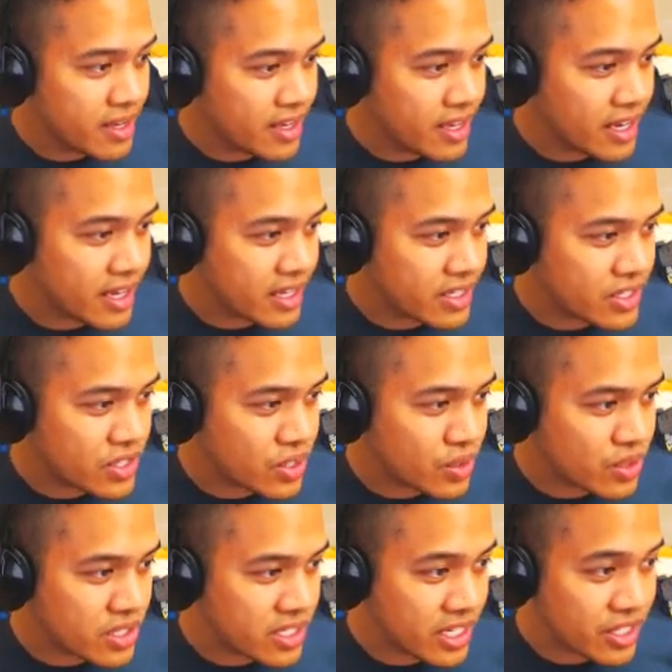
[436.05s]
and so
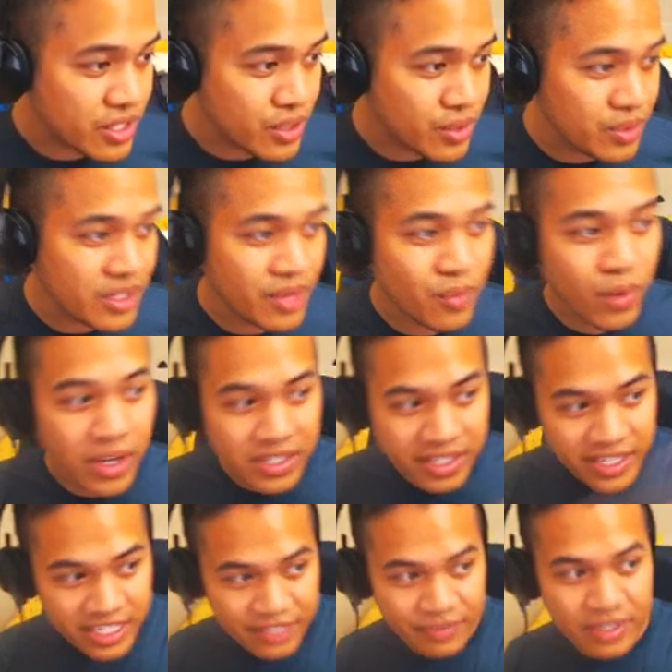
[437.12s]
stay tuned and watch the
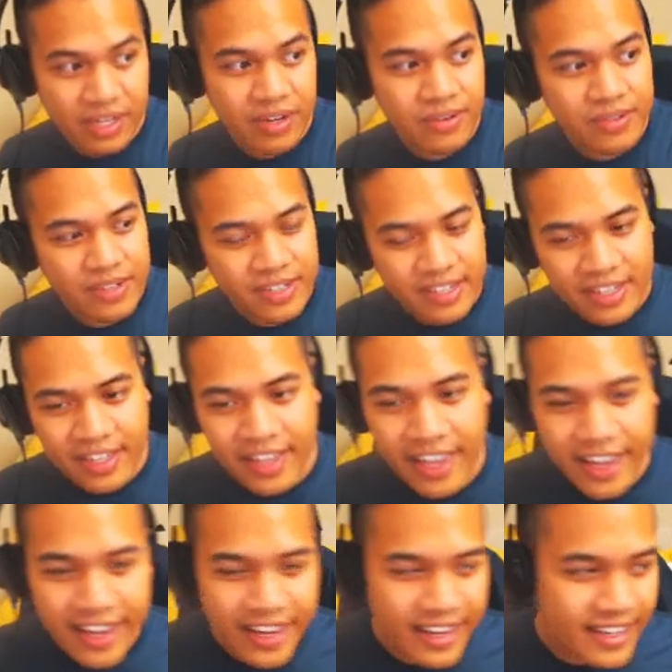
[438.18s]
next video,
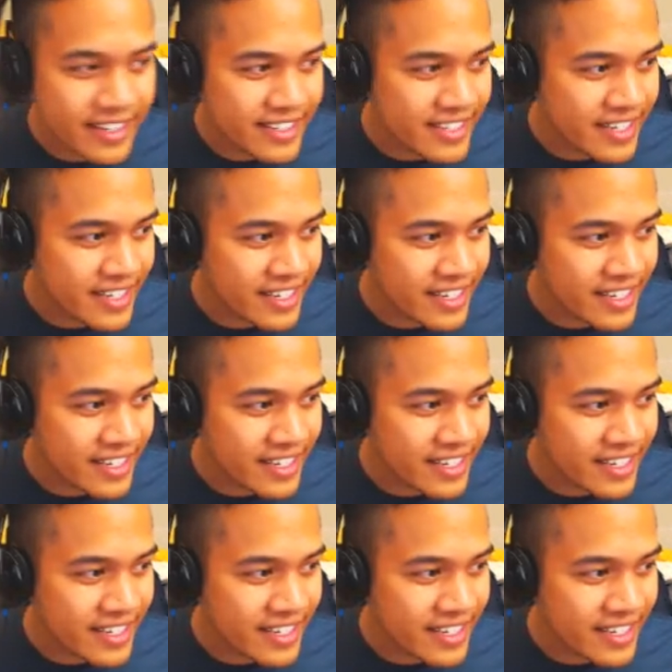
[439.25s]
and